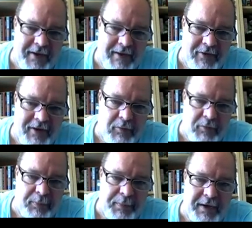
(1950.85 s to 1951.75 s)
to have the same
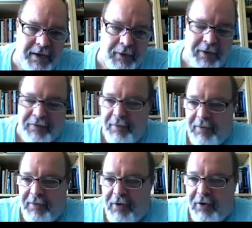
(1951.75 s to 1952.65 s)
speed or else they'd
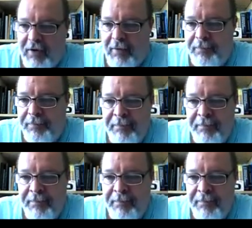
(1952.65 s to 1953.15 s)
be sucked in.